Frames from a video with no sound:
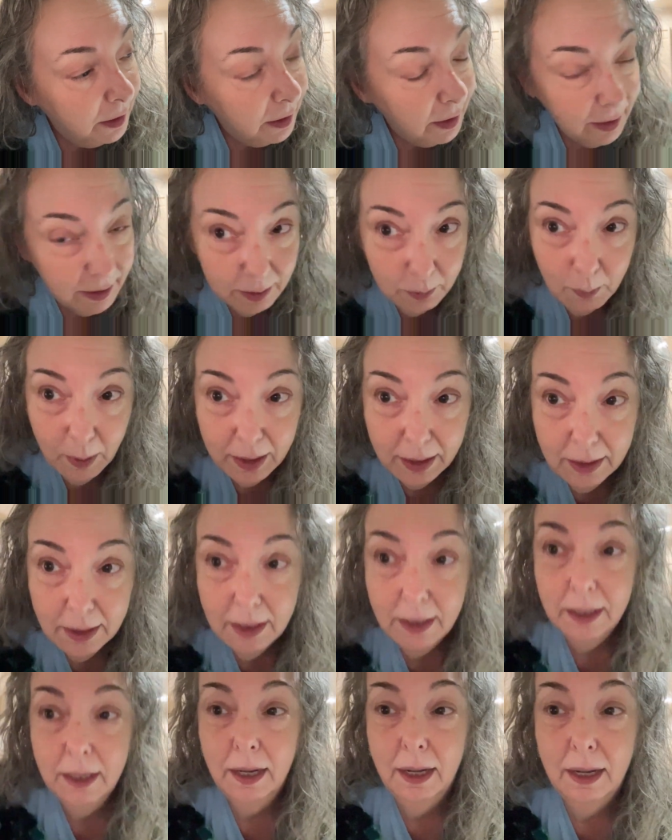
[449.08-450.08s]
Anyway,
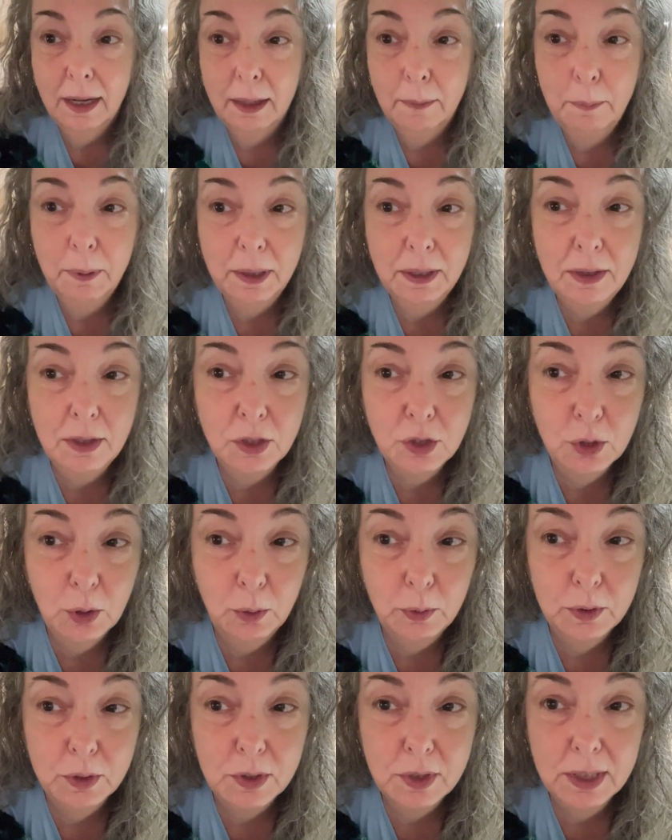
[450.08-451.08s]
I pinned the
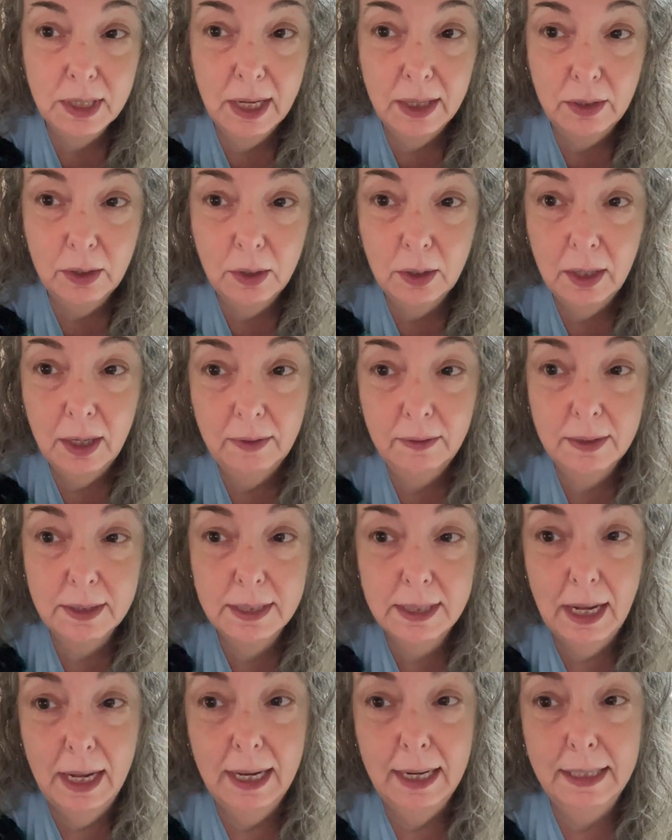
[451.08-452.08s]
shoulders together and the
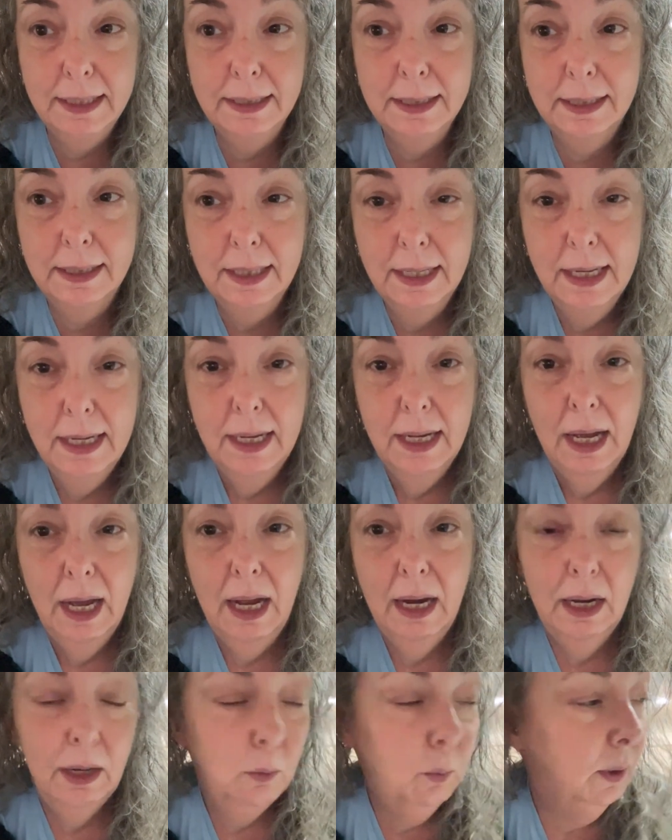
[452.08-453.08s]
sides.
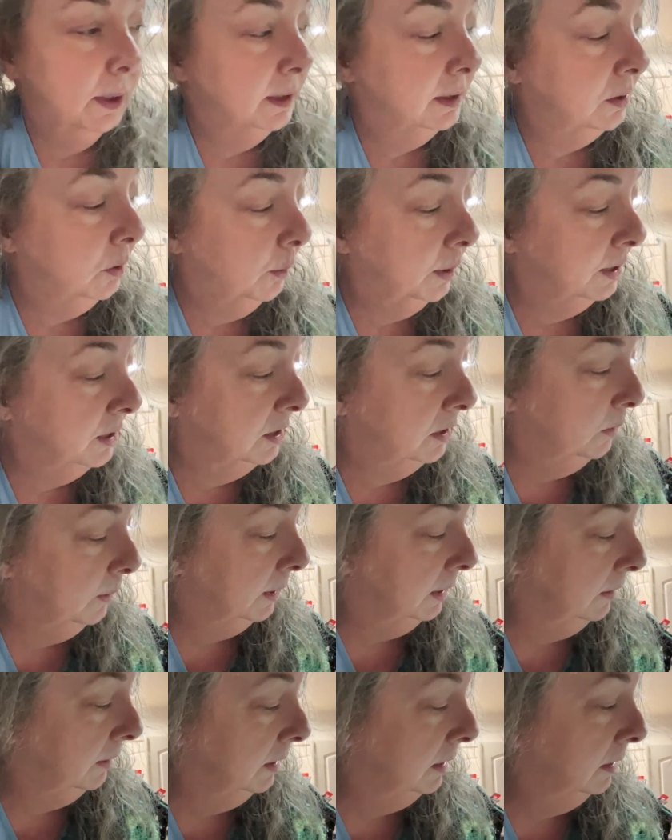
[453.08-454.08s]
I was going to,
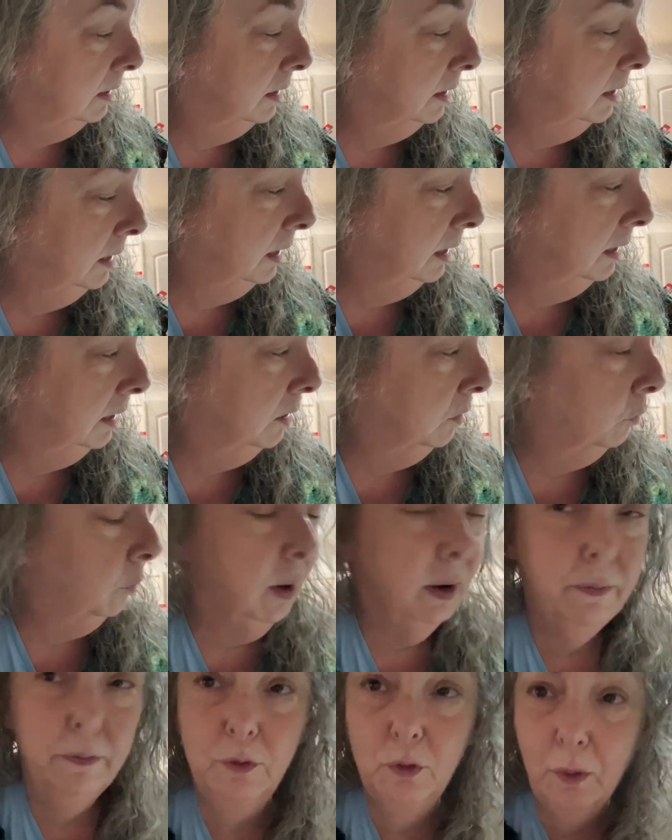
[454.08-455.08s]
and in the, in the
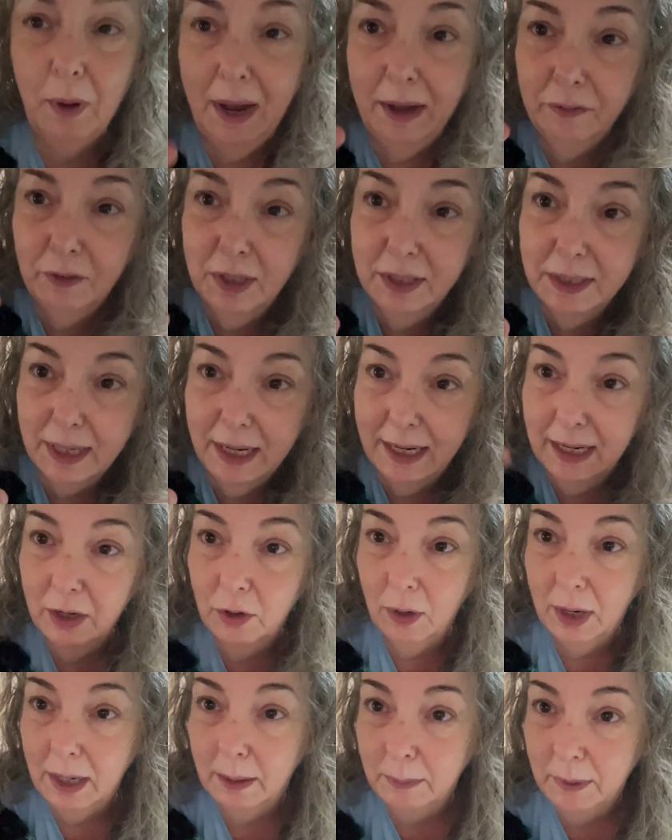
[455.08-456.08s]
rough draft
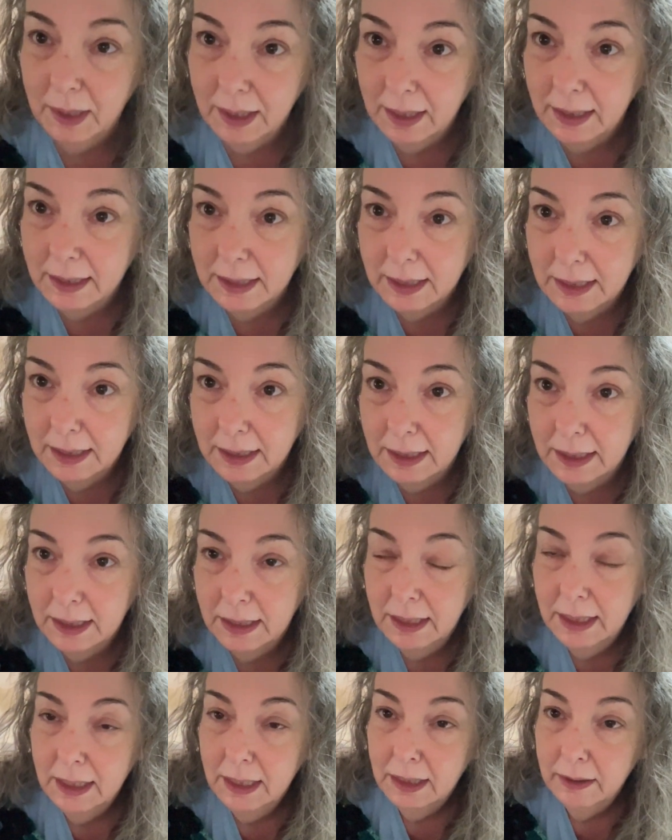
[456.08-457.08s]
diagram that I did
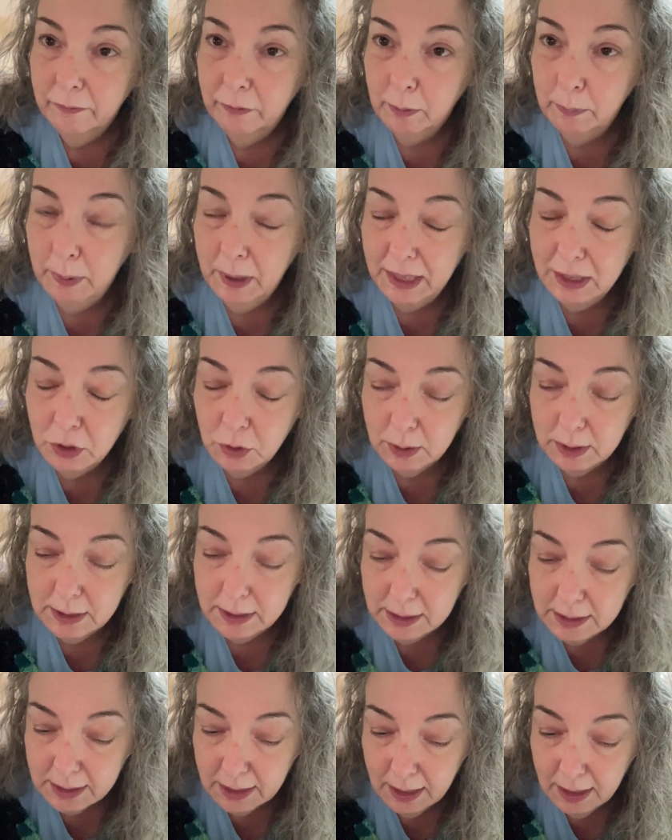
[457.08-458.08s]
for
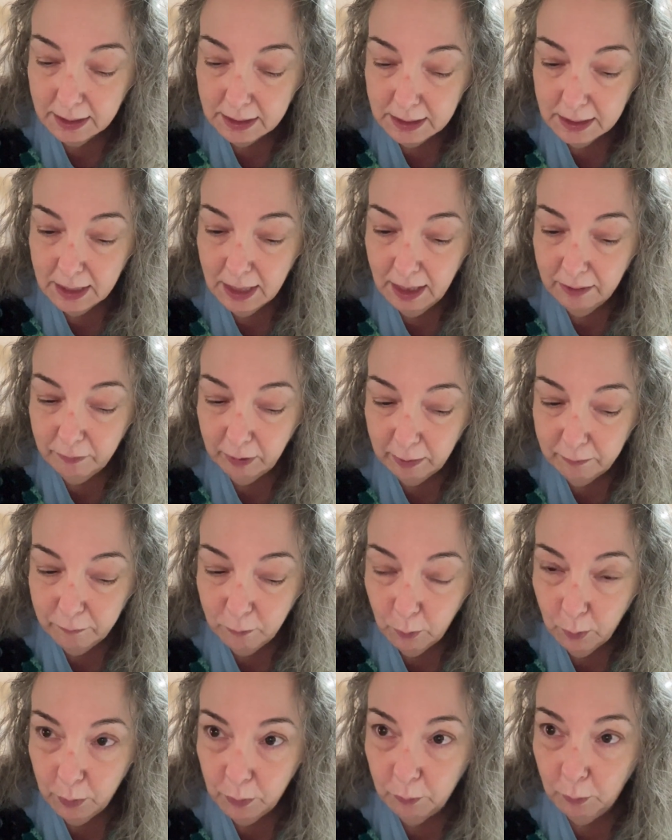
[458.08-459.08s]
patrons, I did have a
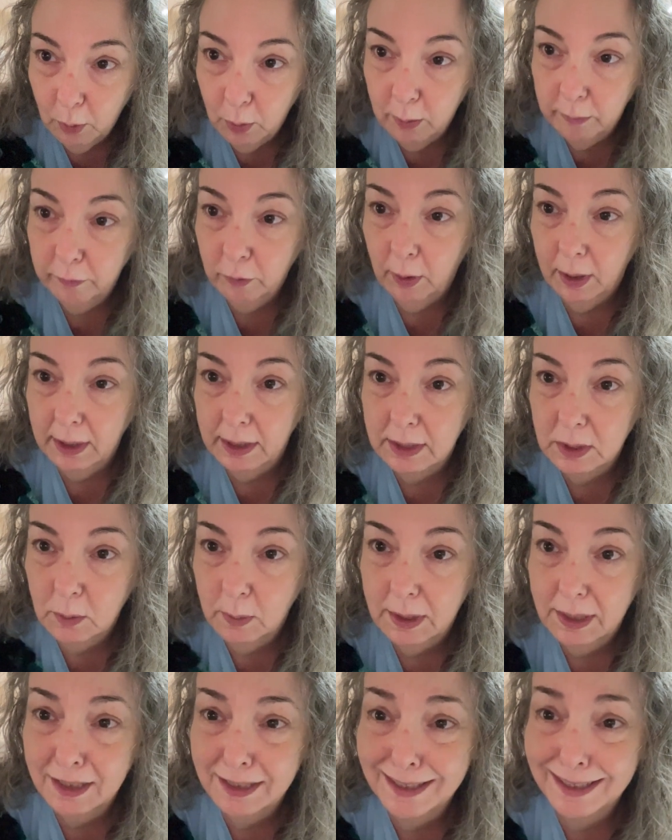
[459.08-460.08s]
fourth row of granny
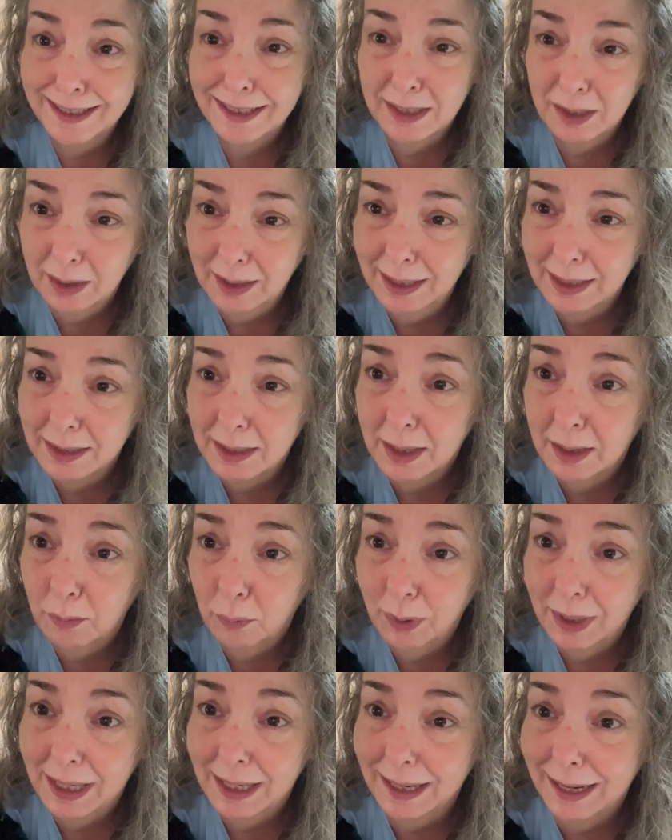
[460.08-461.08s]
squares. This only has
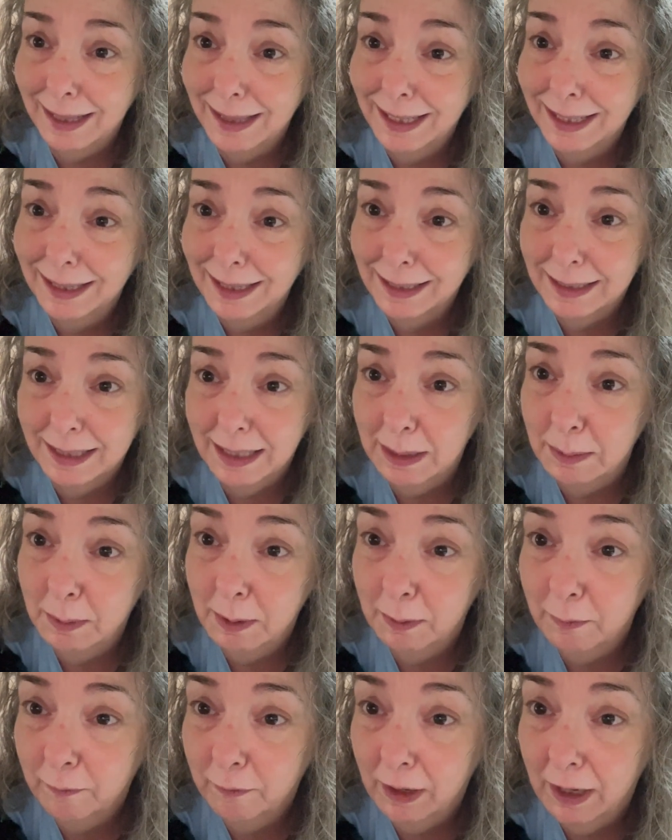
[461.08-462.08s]
three, and I think that's gonna
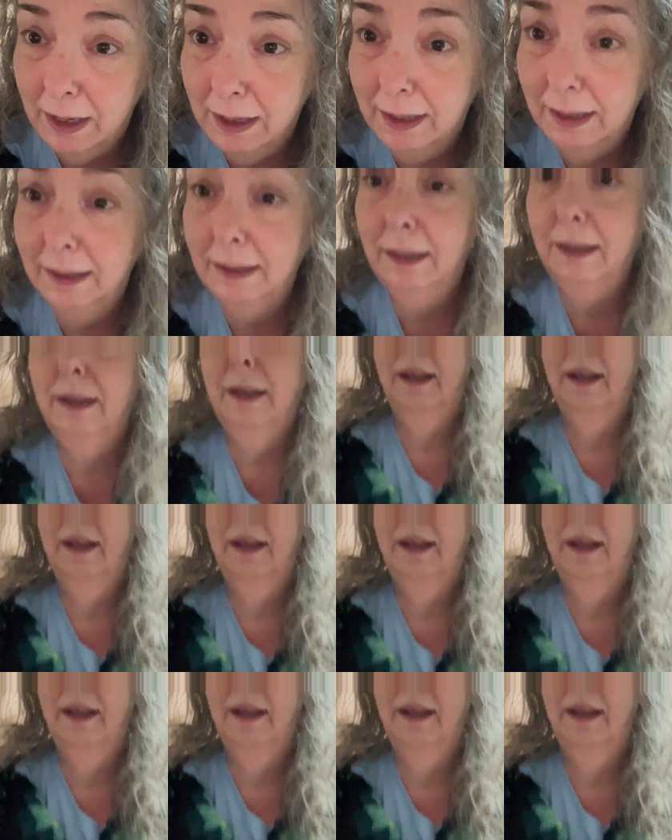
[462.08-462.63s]
be fine.